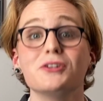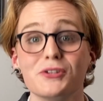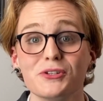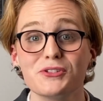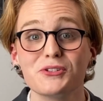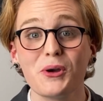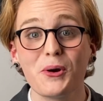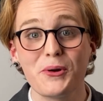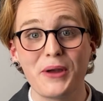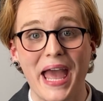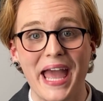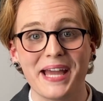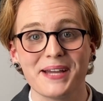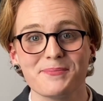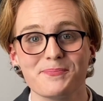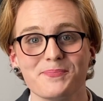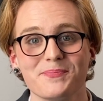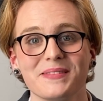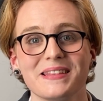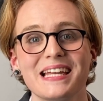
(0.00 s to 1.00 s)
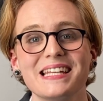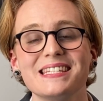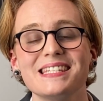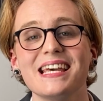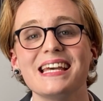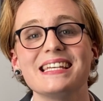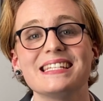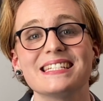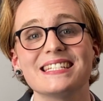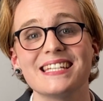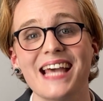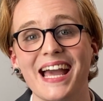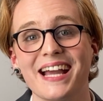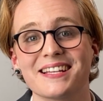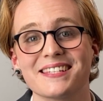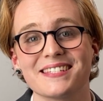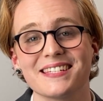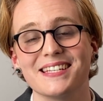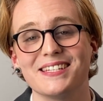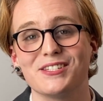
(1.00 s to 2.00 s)
So okay, let's say
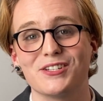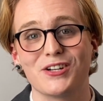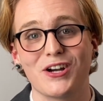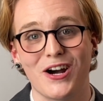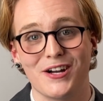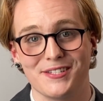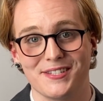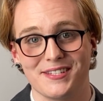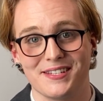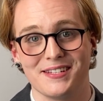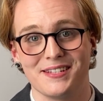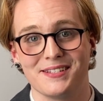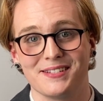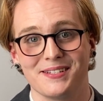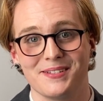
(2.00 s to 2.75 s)
sex is a constant.